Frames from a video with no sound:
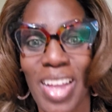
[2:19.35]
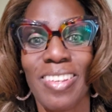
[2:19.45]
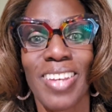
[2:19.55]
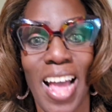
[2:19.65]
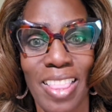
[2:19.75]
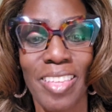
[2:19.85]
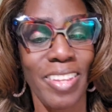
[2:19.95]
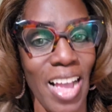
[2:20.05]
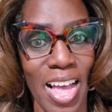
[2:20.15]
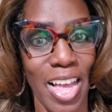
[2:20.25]
That's not the
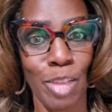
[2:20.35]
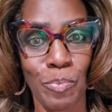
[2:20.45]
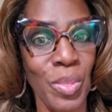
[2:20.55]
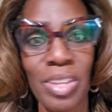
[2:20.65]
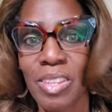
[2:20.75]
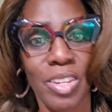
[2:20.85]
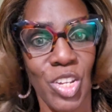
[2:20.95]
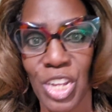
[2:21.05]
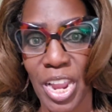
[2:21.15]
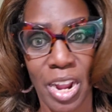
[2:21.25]
time to
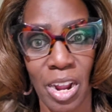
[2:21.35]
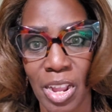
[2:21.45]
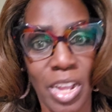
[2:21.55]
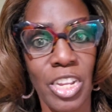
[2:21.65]
share